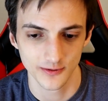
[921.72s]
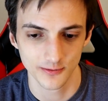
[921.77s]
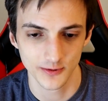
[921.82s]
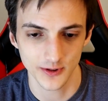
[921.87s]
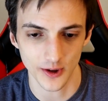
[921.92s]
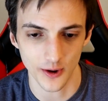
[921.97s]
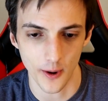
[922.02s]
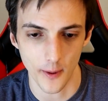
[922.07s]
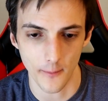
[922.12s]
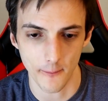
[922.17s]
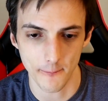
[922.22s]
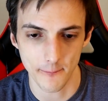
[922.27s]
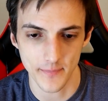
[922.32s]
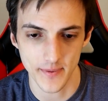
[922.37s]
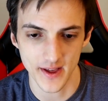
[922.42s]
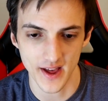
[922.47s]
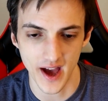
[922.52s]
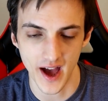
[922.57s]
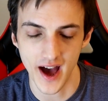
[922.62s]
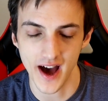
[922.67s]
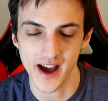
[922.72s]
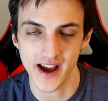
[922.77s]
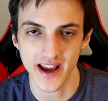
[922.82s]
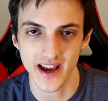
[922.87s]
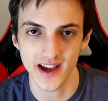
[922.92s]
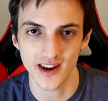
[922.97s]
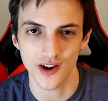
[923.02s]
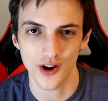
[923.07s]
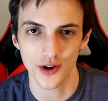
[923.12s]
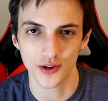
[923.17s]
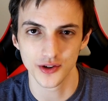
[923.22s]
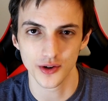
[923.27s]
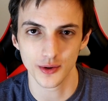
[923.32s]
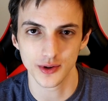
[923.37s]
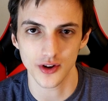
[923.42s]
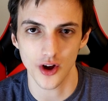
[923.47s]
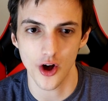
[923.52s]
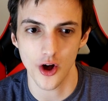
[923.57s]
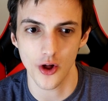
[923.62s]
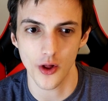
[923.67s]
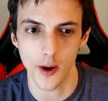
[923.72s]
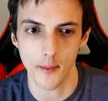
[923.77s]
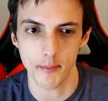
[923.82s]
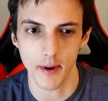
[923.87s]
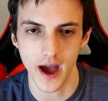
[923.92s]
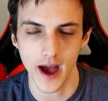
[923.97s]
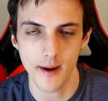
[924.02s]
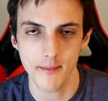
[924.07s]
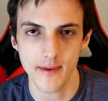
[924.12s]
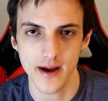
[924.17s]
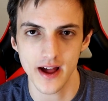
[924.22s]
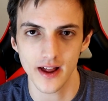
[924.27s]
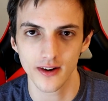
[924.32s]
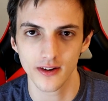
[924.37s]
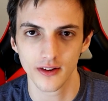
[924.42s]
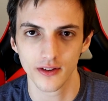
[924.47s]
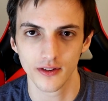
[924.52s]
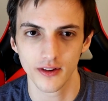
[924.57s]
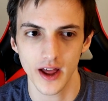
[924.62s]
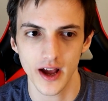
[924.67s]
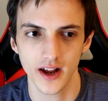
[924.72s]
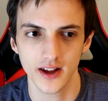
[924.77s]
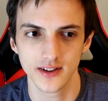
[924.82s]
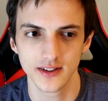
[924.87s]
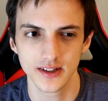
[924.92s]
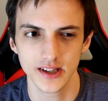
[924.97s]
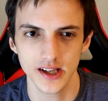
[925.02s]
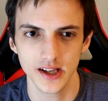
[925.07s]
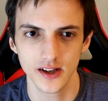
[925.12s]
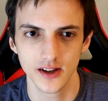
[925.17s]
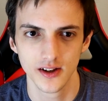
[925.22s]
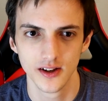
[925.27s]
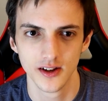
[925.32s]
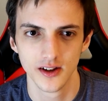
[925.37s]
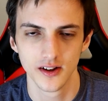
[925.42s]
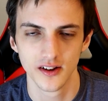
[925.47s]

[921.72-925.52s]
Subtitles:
So, yeah, and also it's all a Batman legacy.